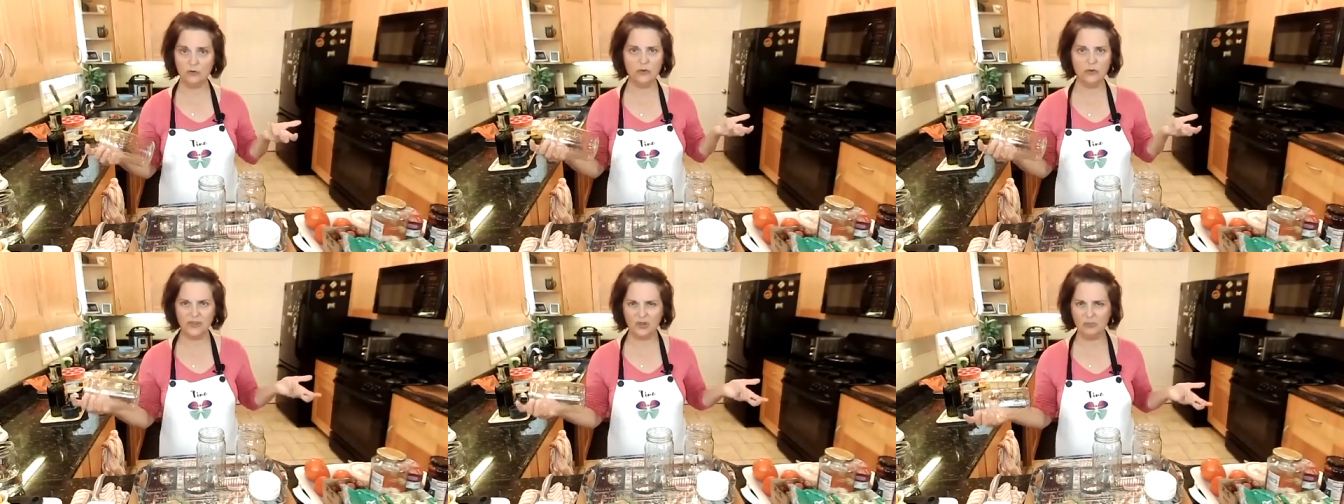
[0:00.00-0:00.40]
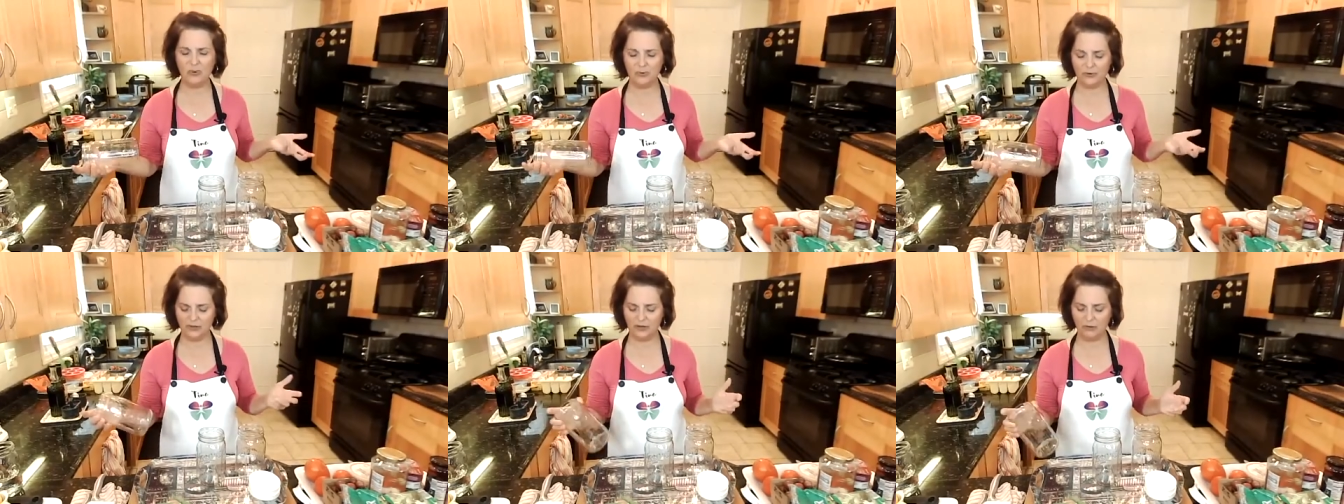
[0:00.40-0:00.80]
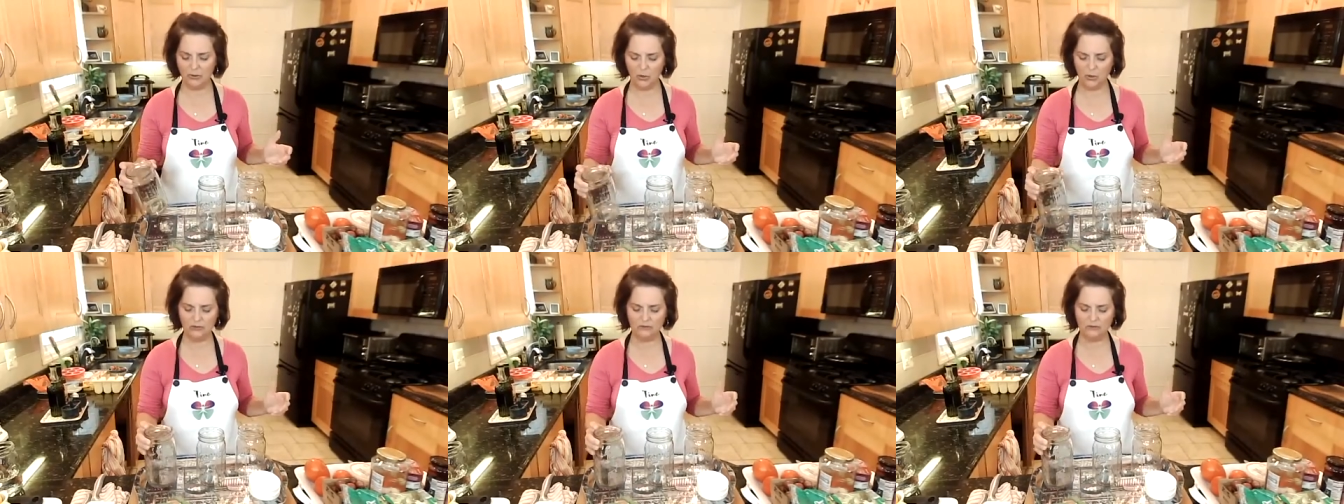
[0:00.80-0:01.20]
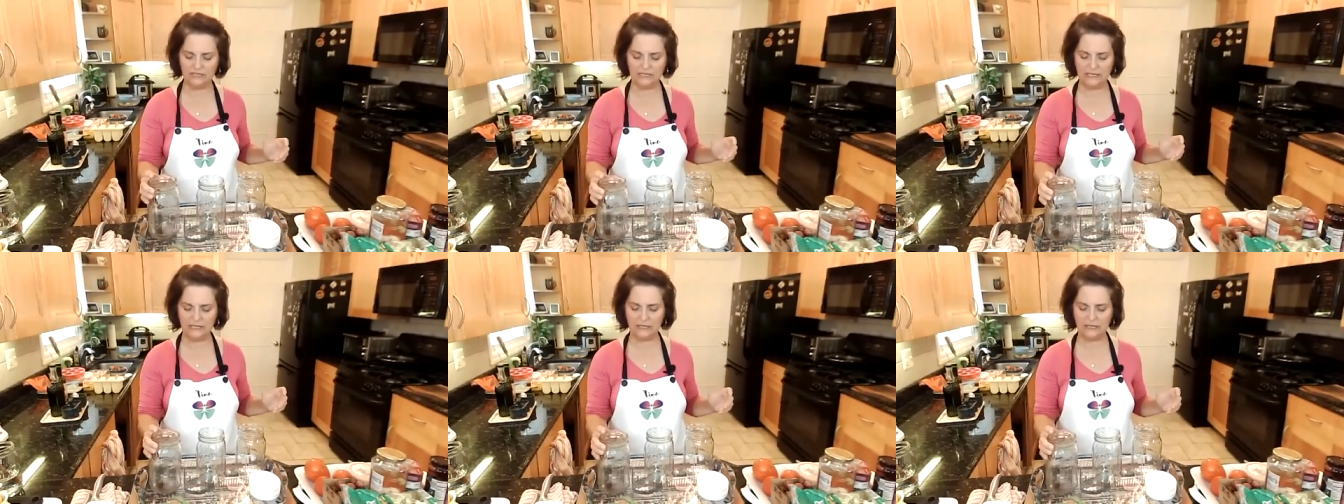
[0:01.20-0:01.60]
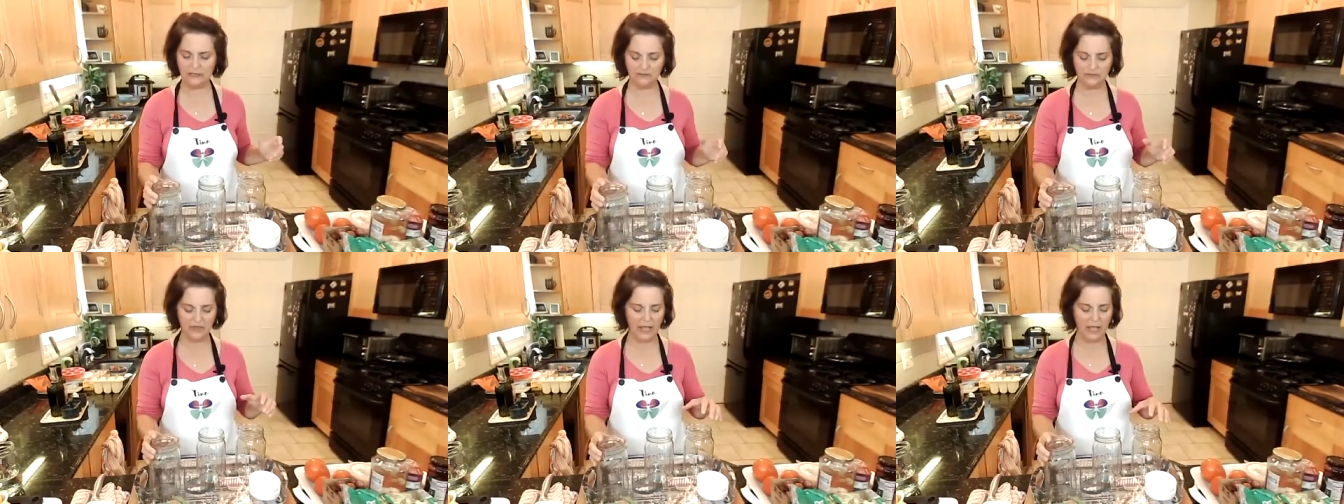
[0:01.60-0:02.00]
or you can pour it in a bowl and eat it
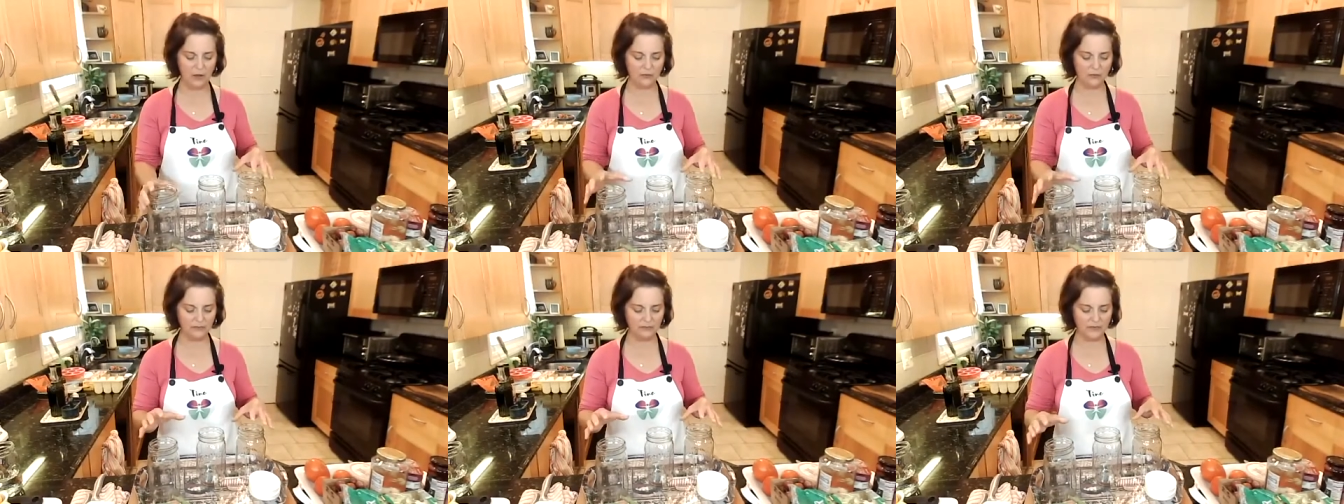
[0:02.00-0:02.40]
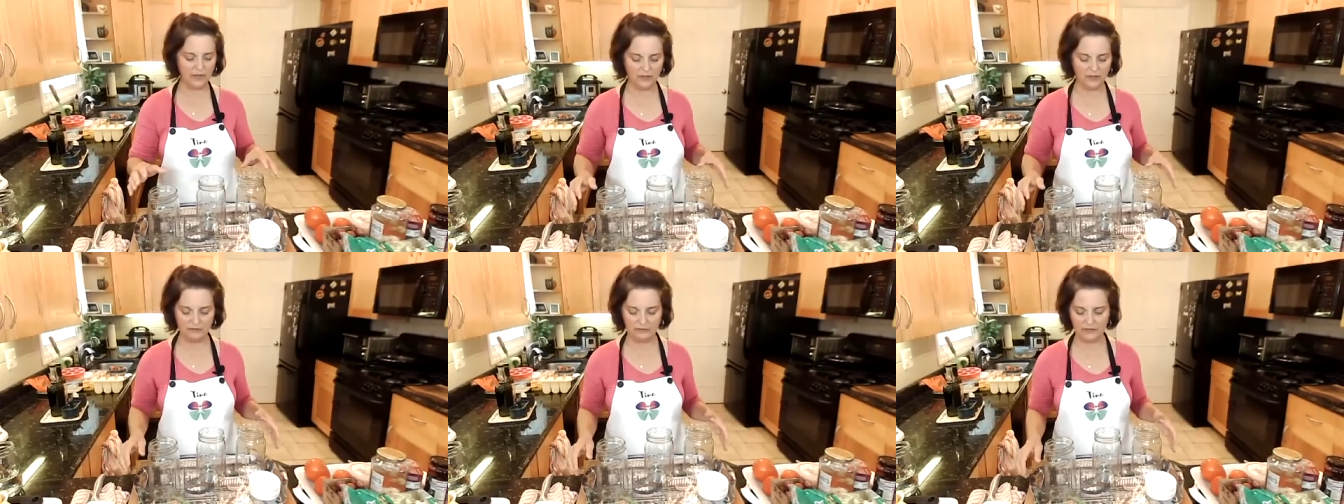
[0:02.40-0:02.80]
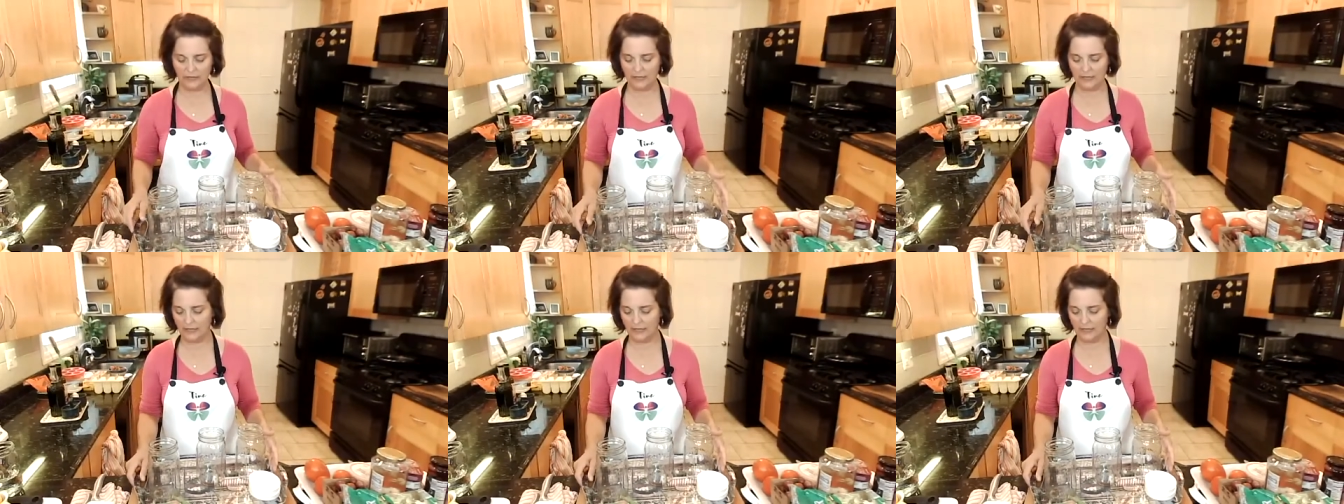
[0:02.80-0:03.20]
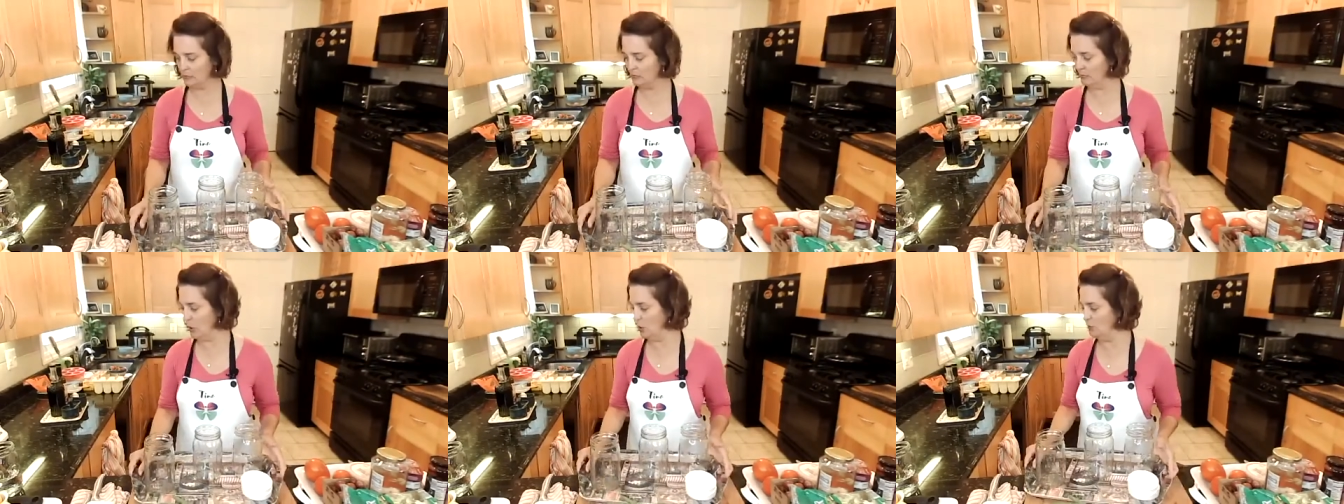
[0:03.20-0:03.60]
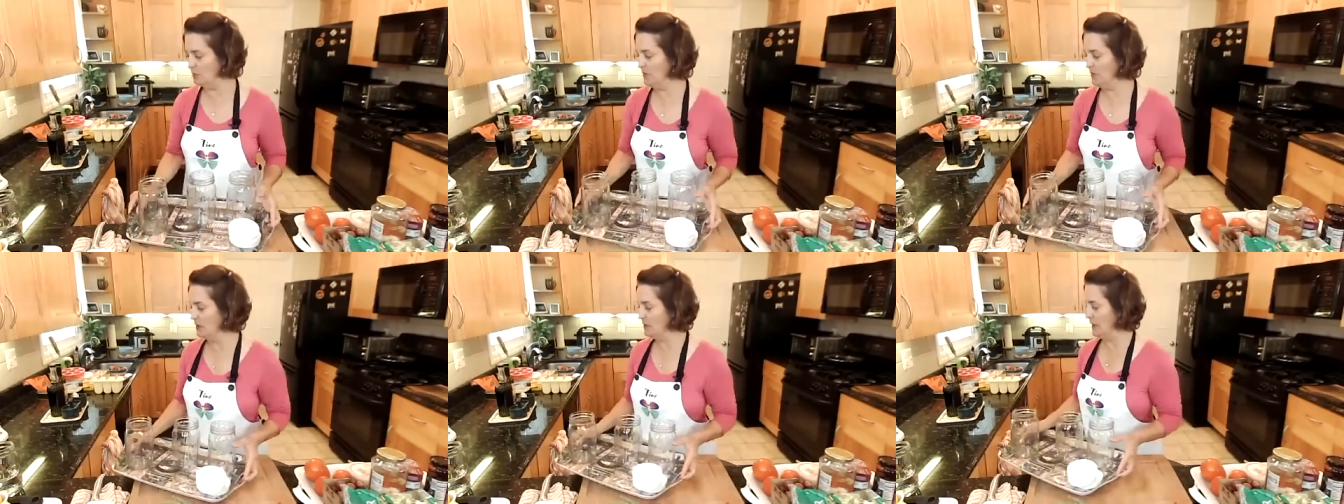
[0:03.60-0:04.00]
out of a bowl.
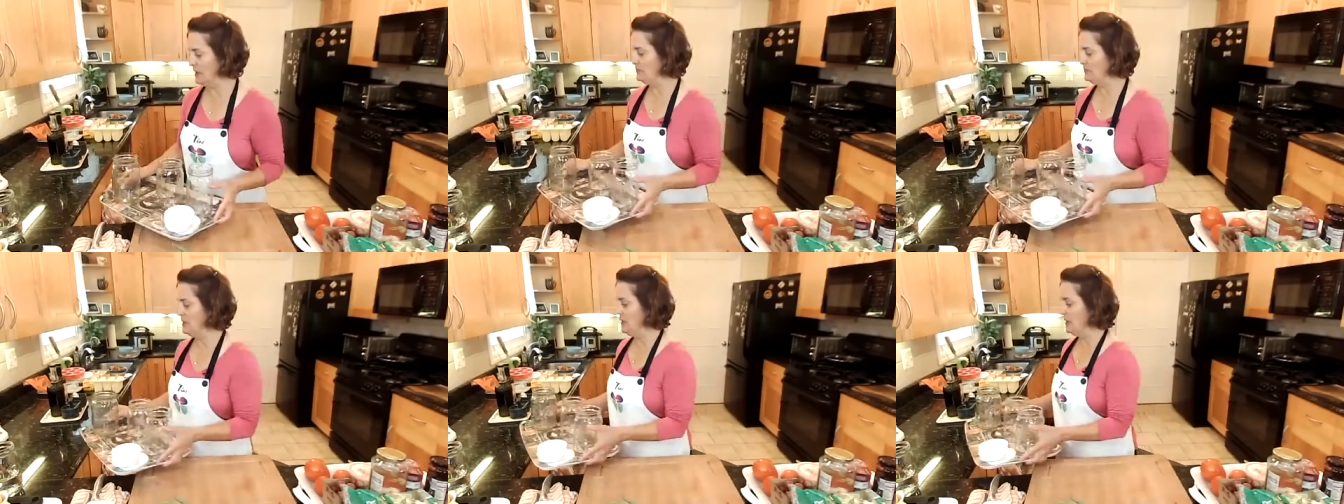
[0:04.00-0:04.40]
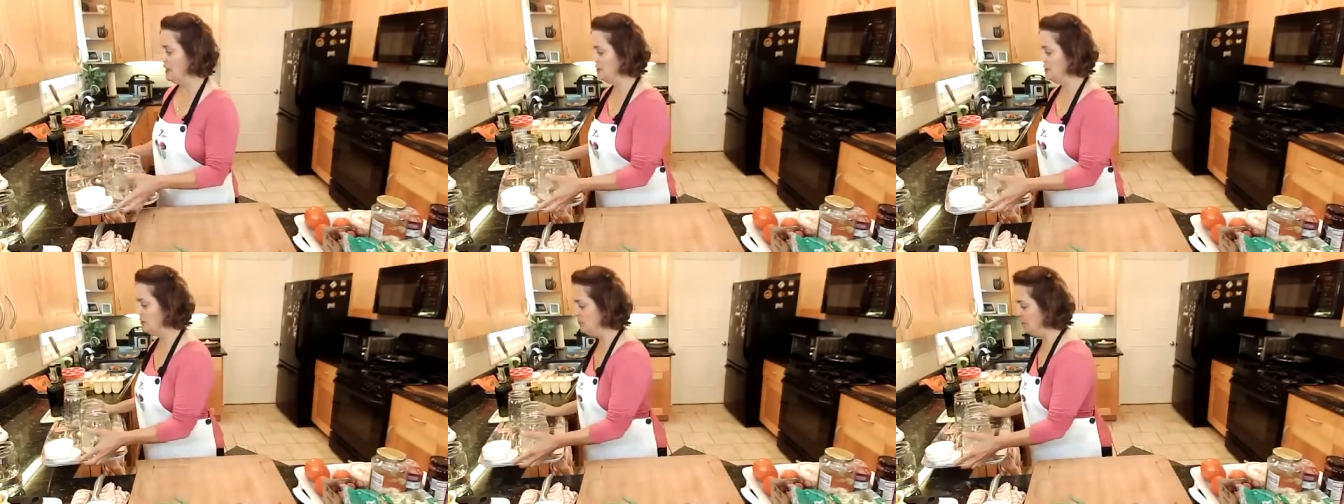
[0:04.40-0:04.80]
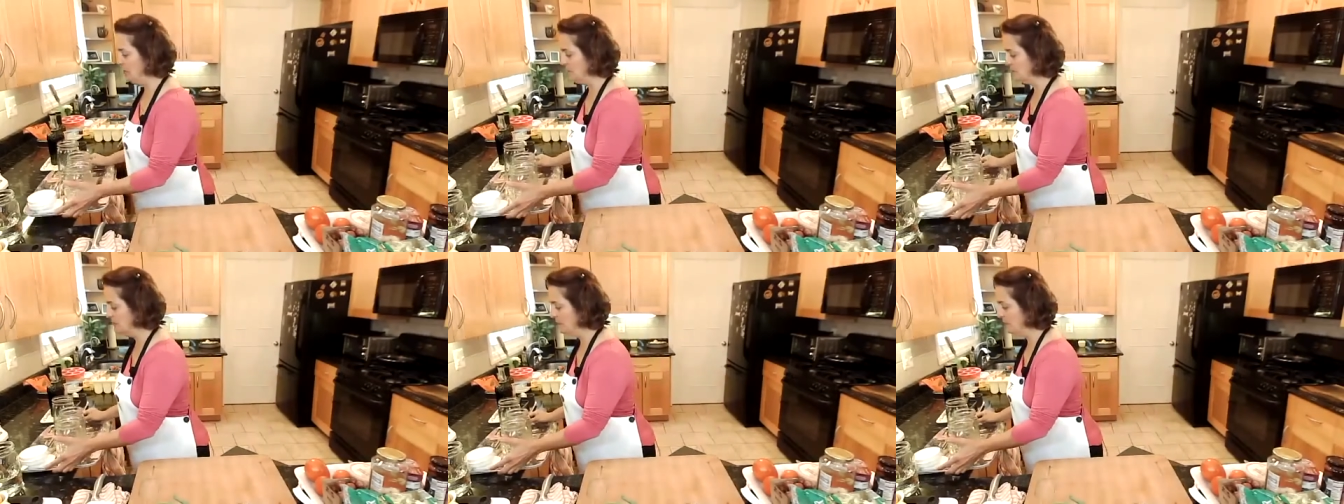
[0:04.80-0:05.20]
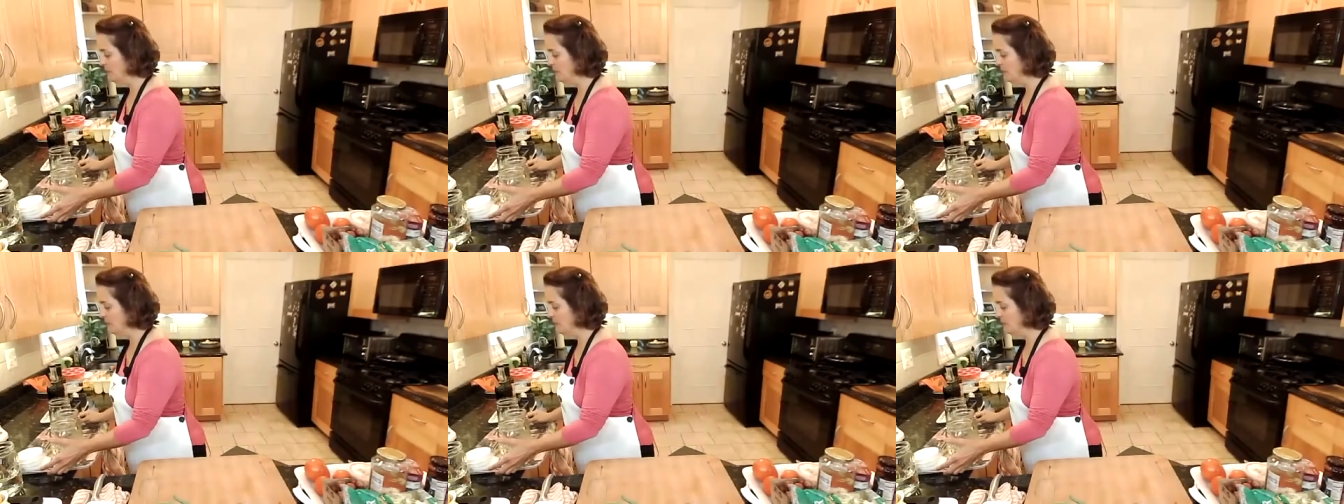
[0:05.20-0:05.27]
Okay. I'm going to put